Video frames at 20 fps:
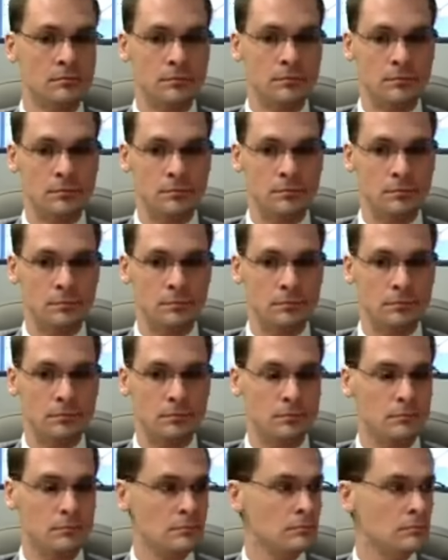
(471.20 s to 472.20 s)

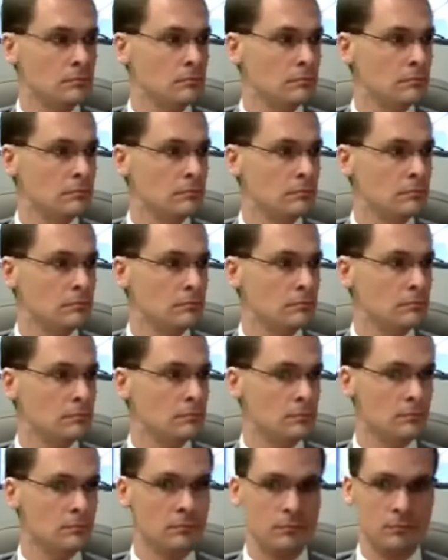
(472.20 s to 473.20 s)

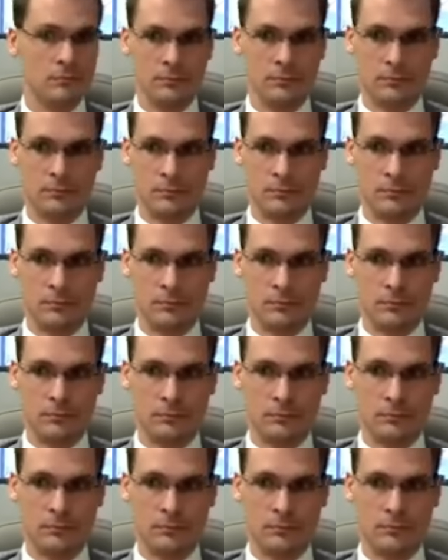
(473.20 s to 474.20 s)

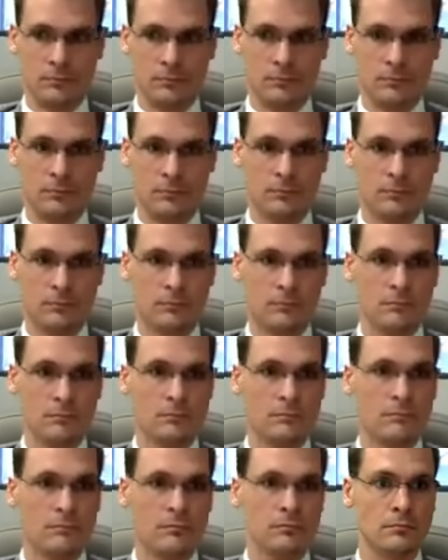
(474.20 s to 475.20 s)

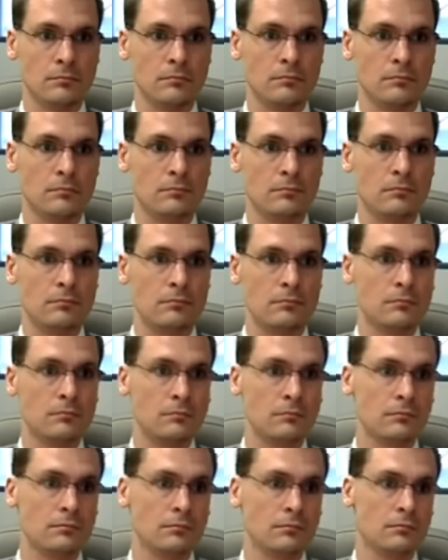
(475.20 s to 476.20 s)

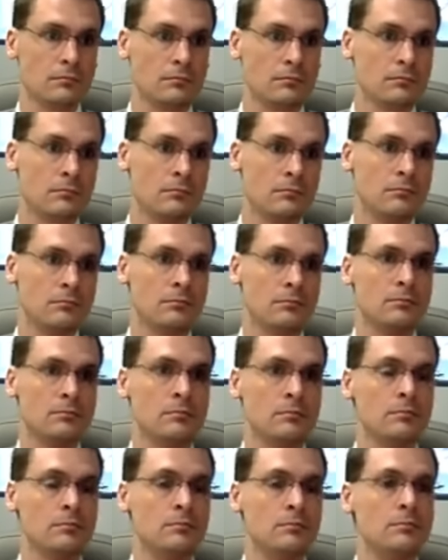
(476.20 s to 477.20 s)

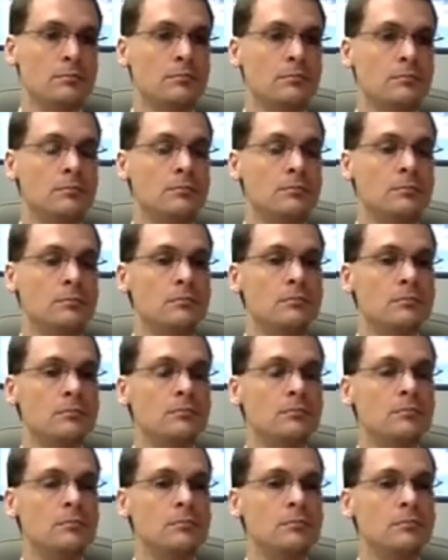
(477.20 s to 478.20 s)

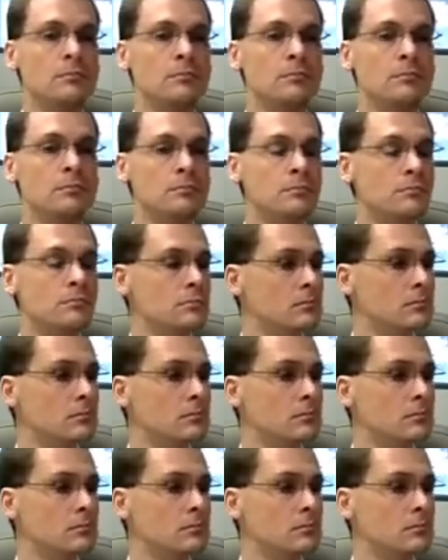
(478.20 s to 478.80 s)
[no speech]